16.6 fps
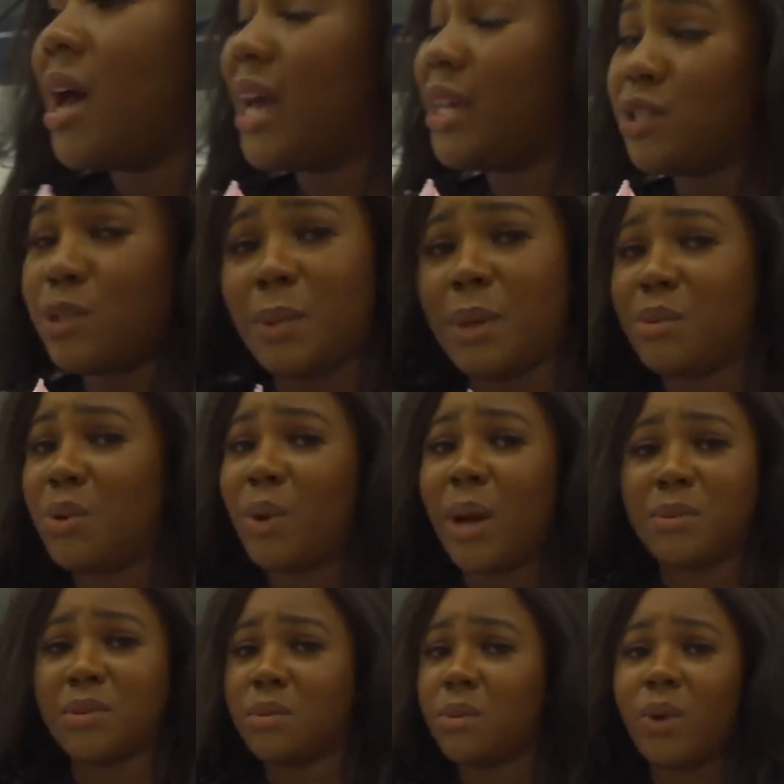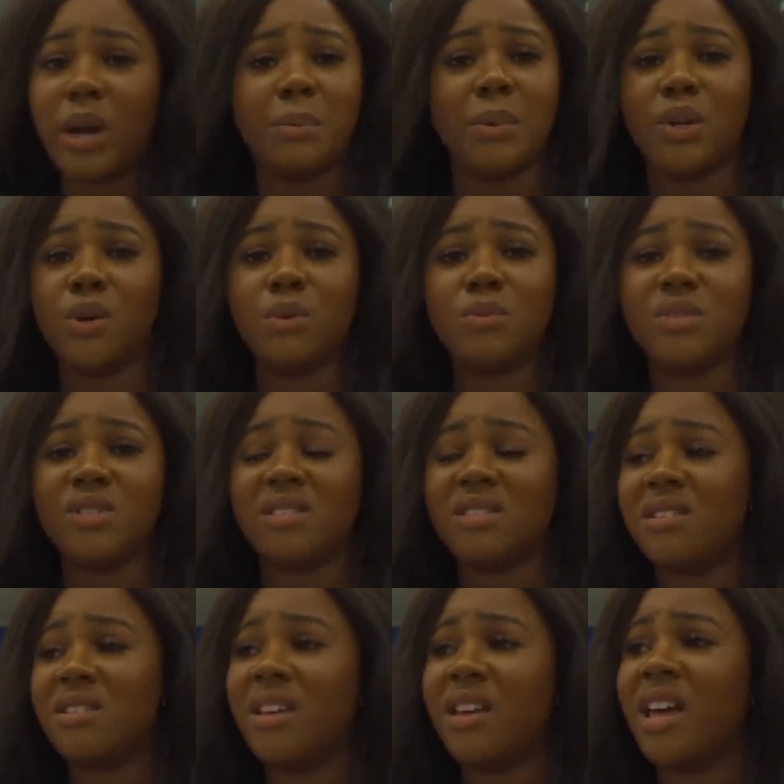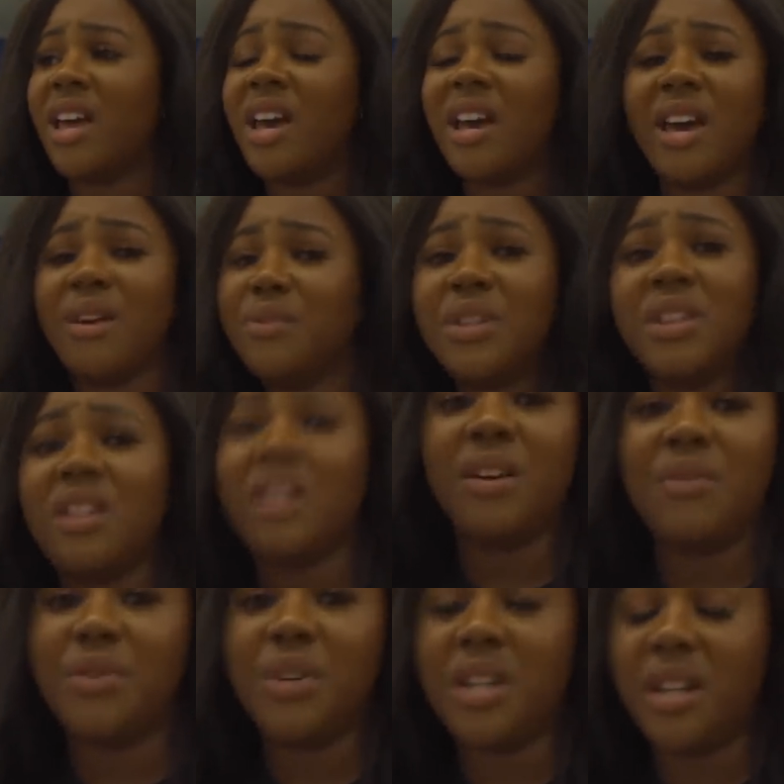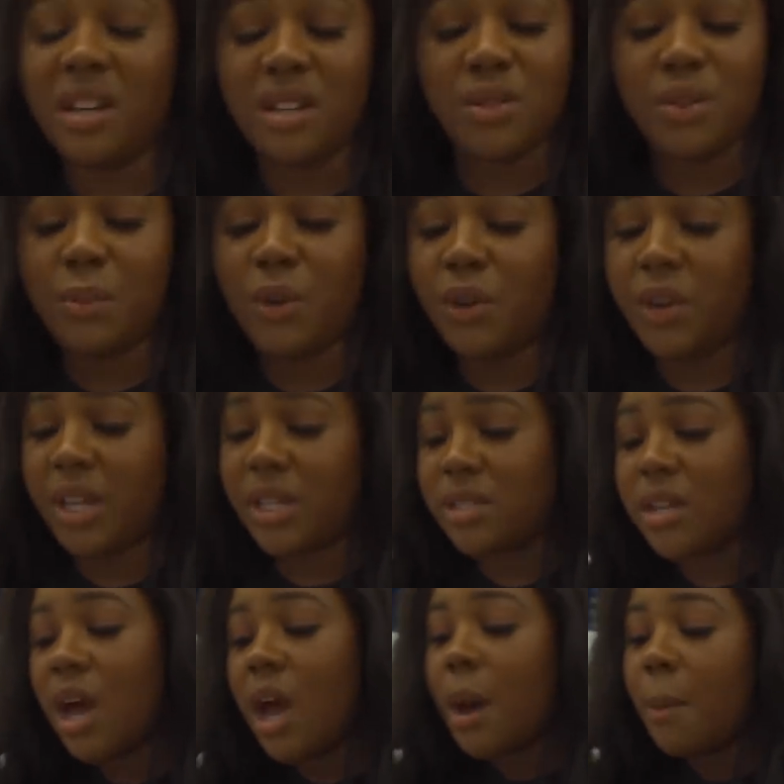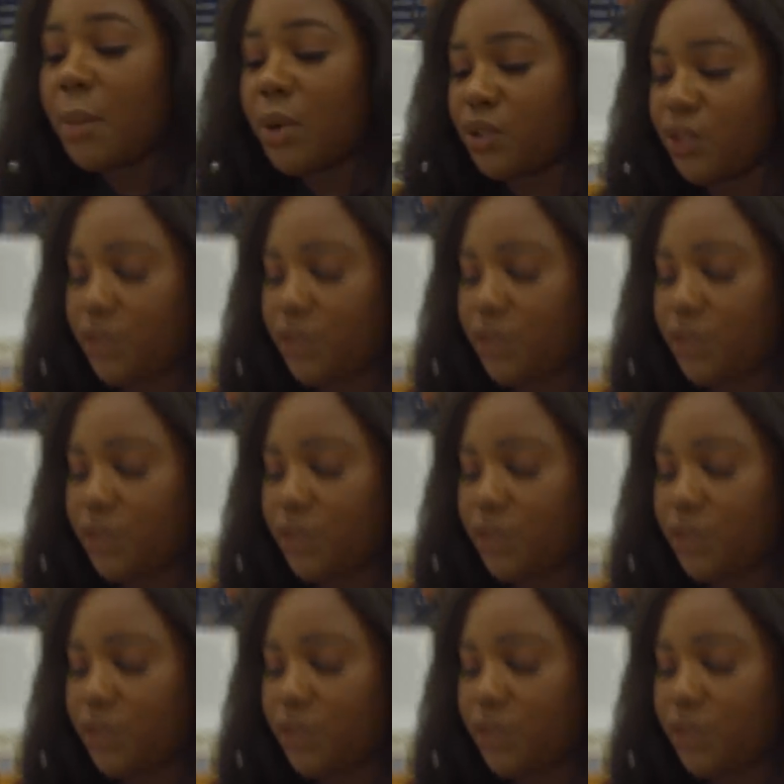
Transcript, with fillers: i use baby wipes to wiping almost everything every day to be mm-hmm. honest but